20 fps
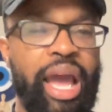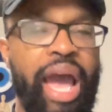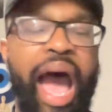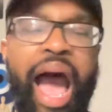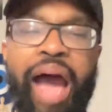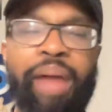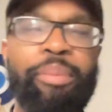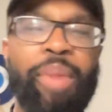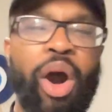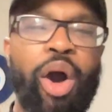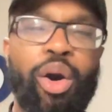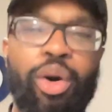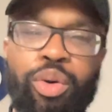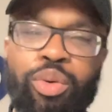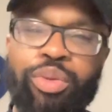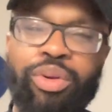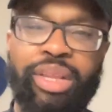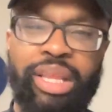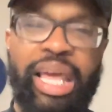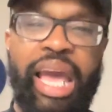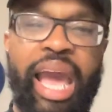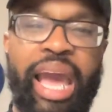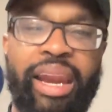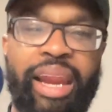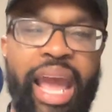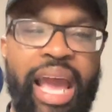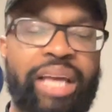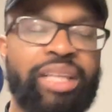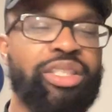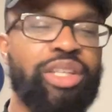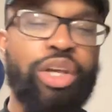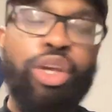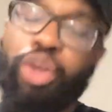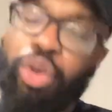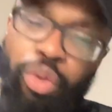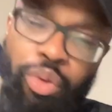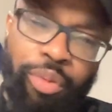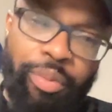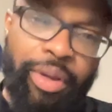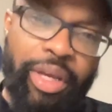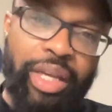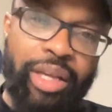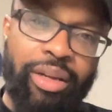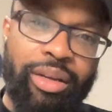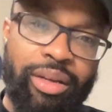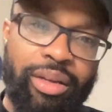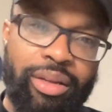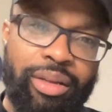I'm owed that as a human.